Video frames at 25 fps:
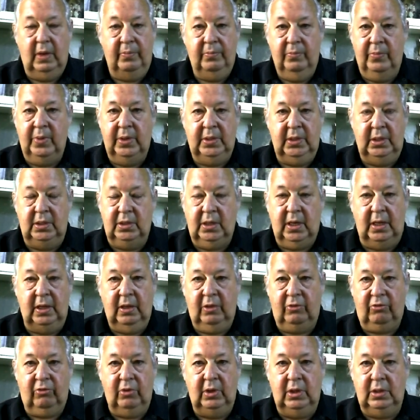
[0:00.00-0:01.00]

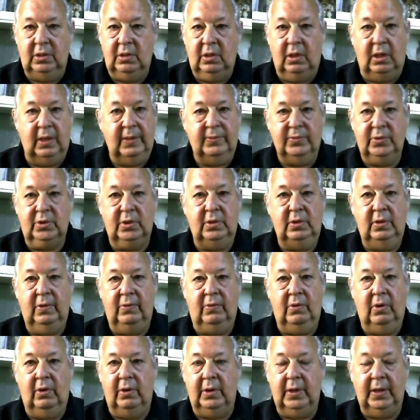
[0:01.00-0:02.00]
meditate 3 times and you
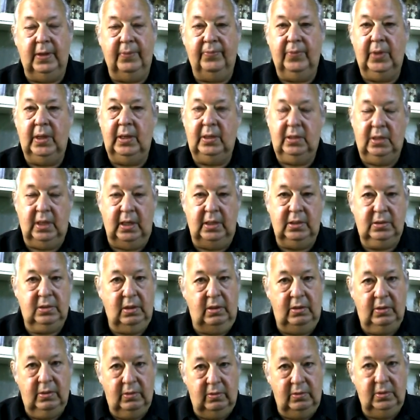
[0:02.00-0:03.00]
got it. It takes a
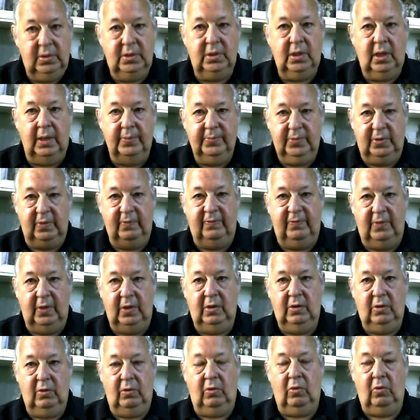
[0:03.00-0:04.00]
long time to fill
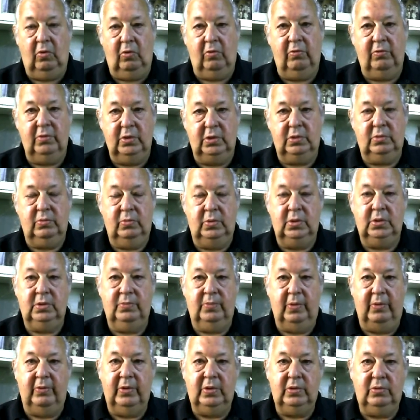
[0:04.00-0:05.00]
your auras with
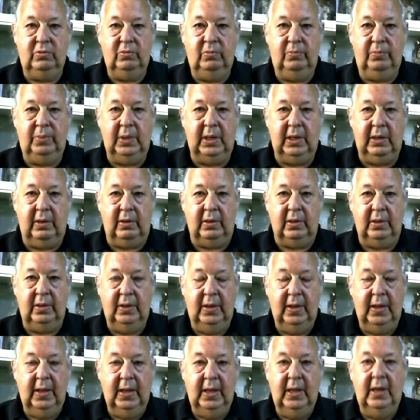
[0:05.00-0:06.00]
spiritual power,
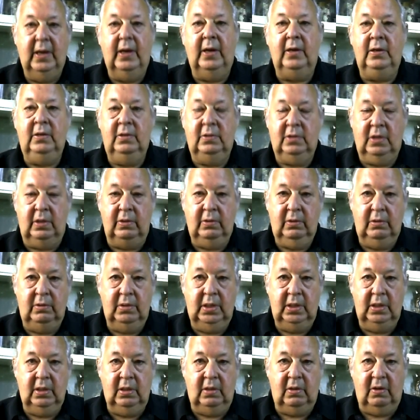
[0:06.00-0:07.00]
and so you
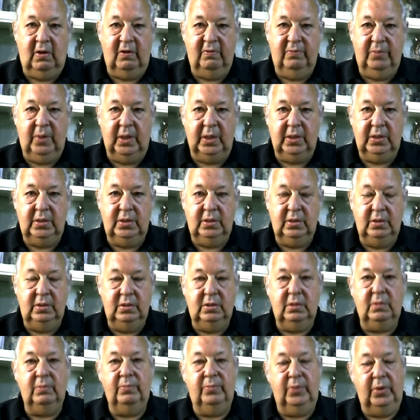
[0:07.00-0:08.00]
need a lot of
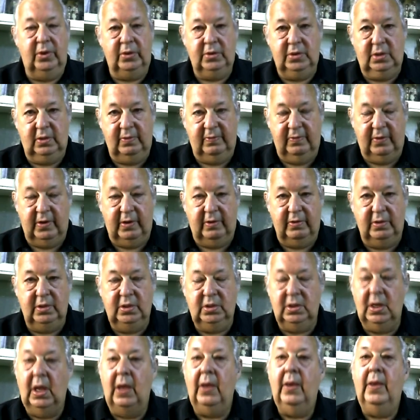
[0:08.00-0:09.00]
patience and
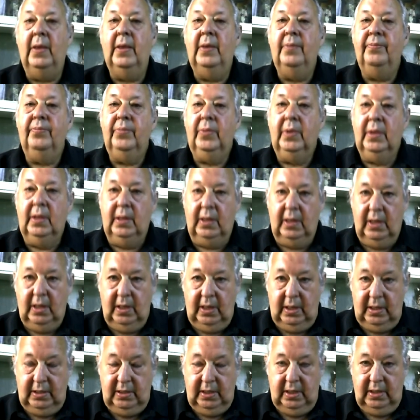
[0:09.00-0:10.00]
perseverance,
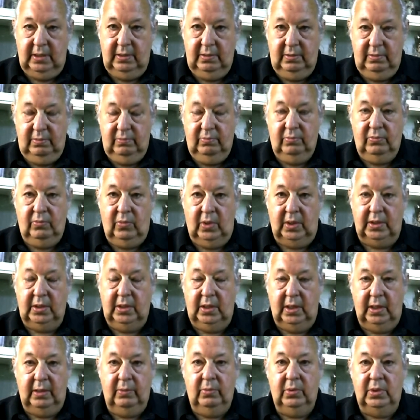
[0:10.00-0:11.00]
and then one
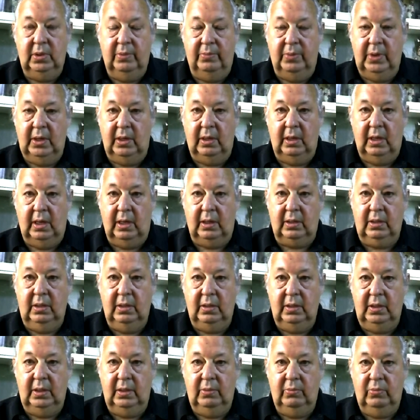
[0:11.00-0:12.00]
day with a bit of luck
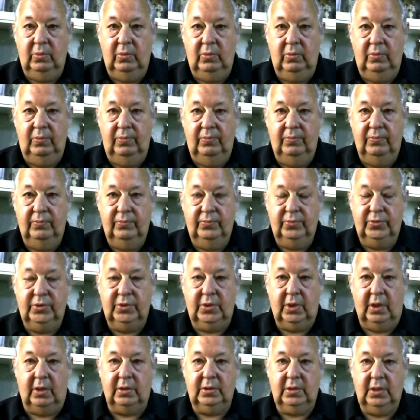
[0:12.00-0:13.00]
it will
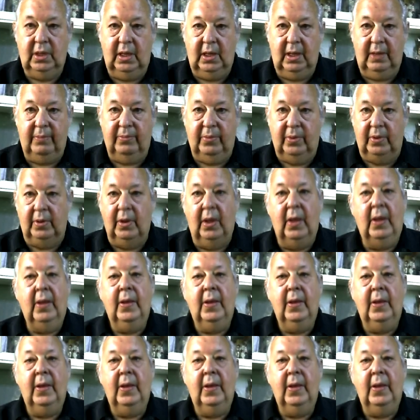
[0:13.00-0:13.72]
start to happen.